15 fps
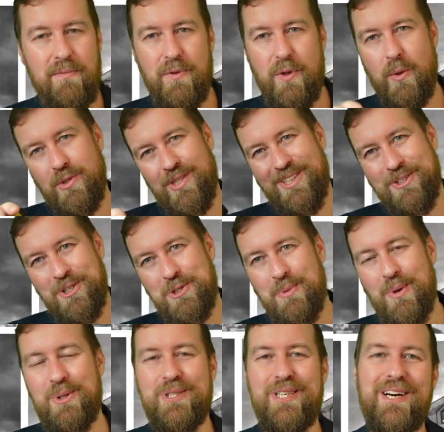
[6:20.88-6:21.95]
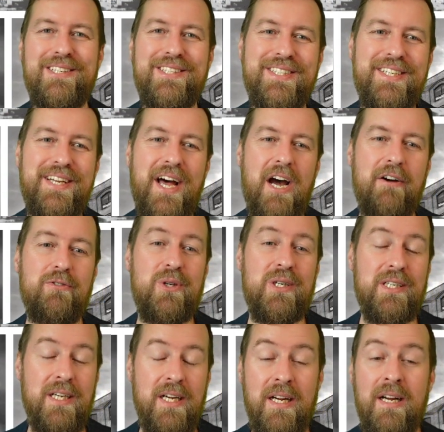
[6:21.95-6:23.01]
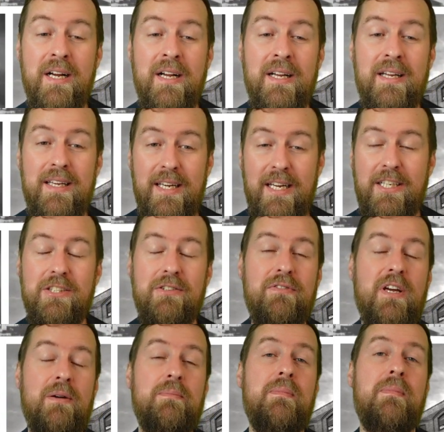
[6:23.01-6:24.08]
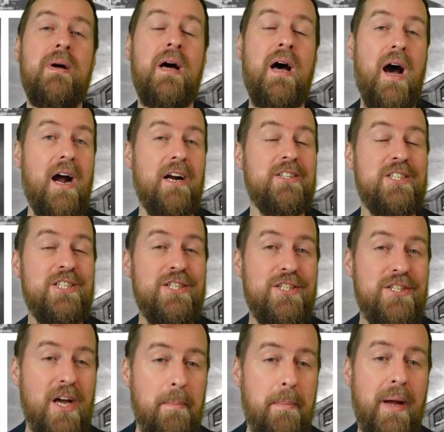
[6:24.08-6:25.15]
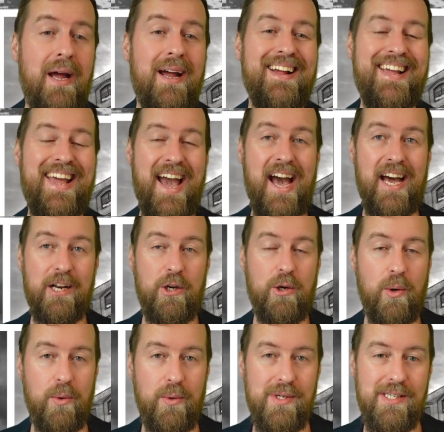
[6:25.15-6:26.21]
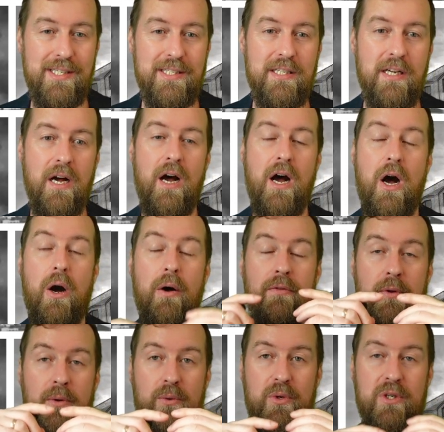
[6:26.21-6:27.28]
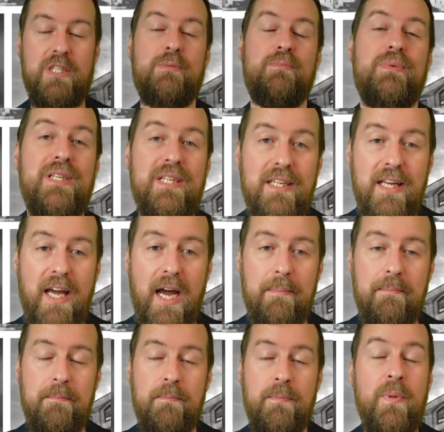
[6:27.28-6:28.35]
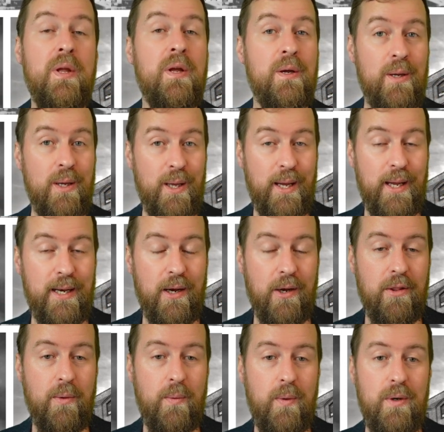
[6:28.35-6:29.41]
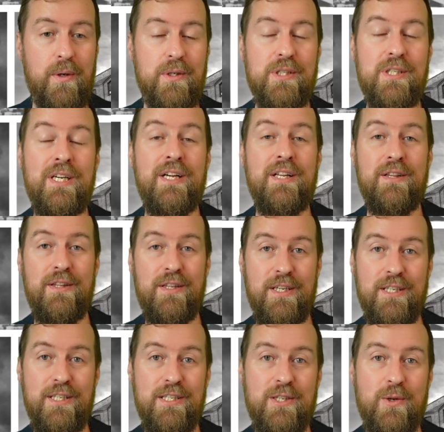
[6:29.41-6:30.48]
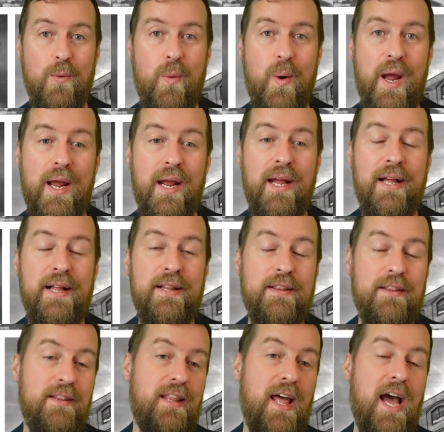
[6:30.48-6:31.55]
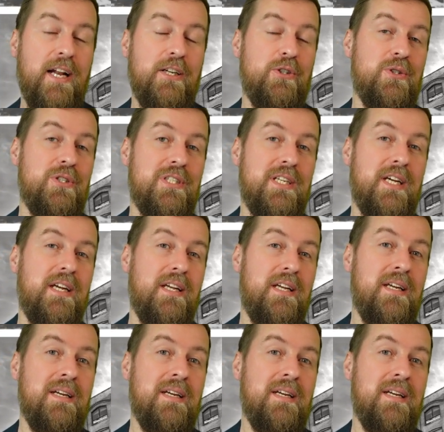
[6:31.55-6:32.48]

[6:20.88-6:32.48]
those are the small dots after it. Each of them are subcategories of the CRISP-DM. In other words, this is a way that you say